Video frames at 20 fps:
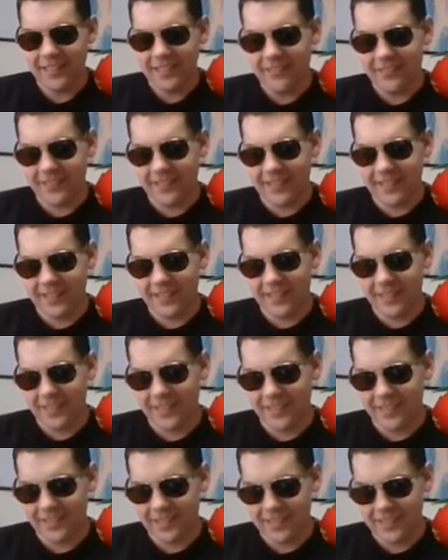what did they
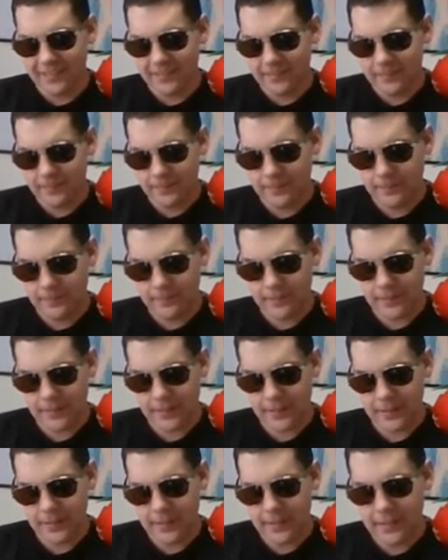call it?
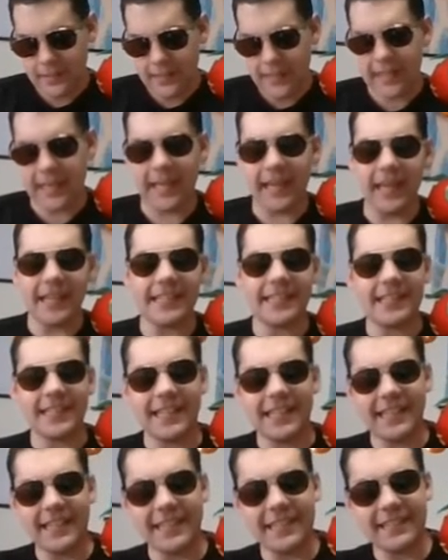
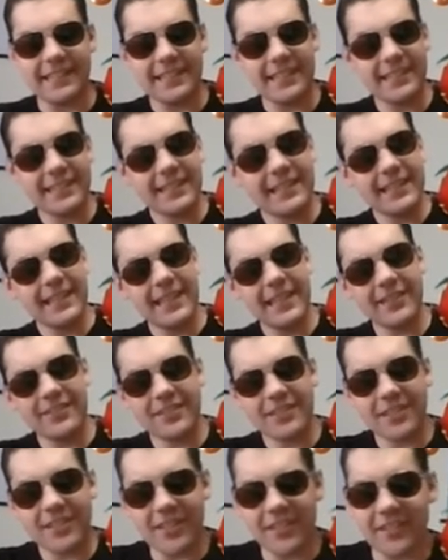canyoning. It was
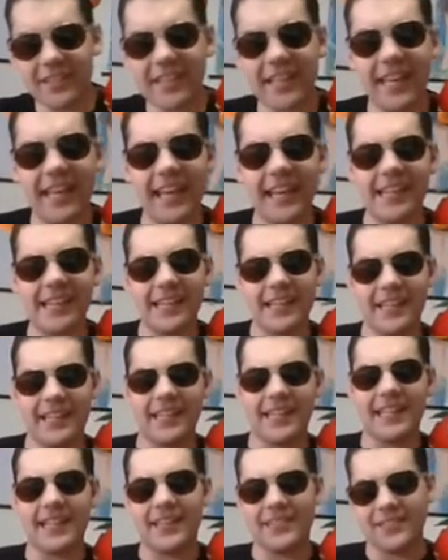called canyoning,
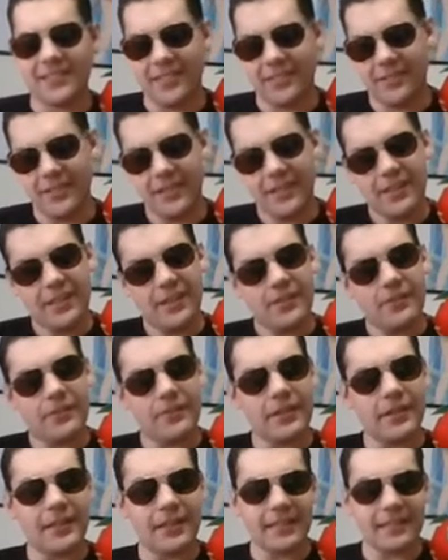and I was like,
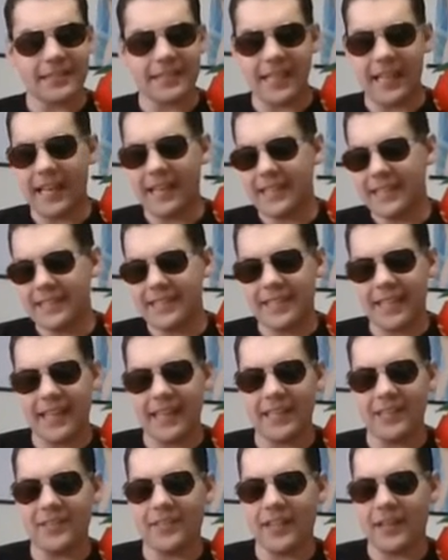what does that
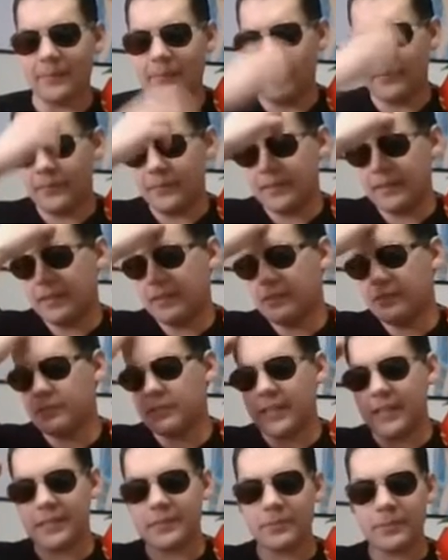entail? I'm
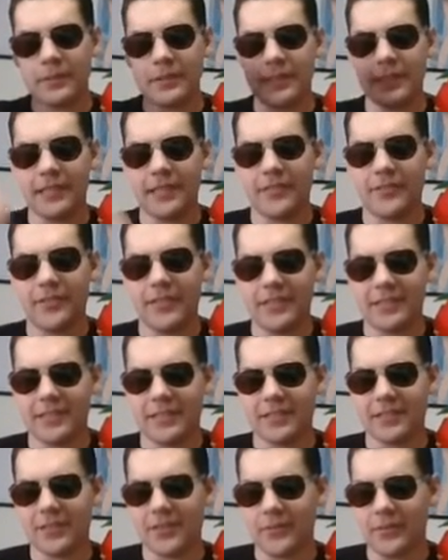desperately curious. I
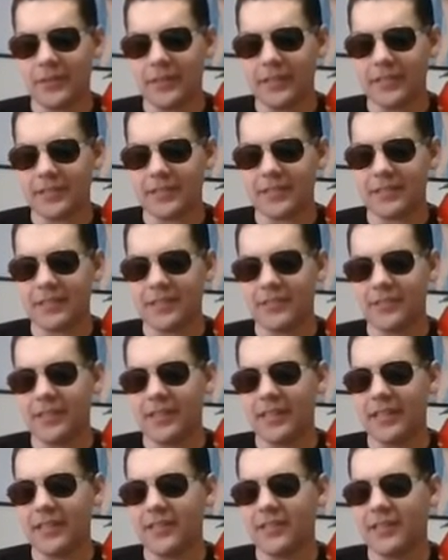saw it's they were
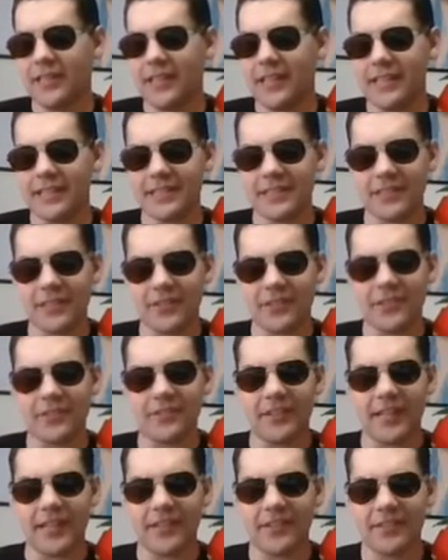like, oh yeah, just going
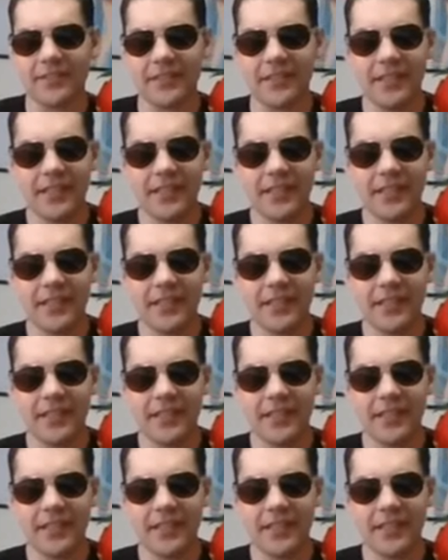around